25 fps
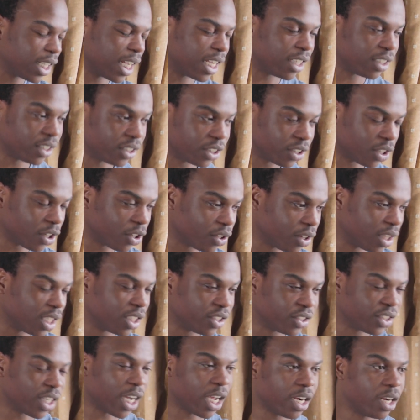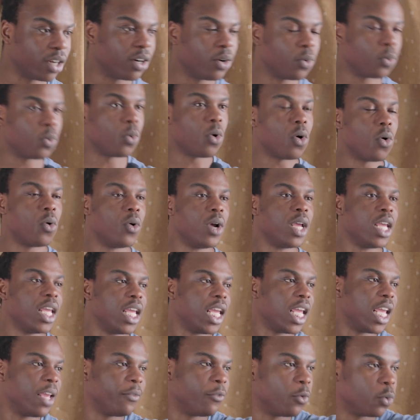that's on this side of the wall.
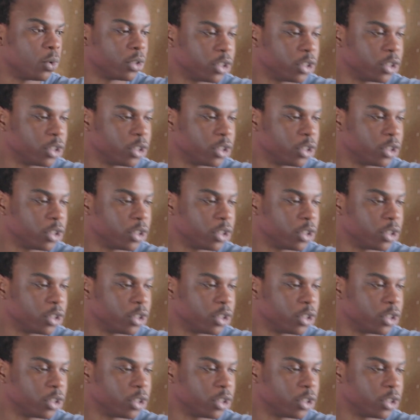If it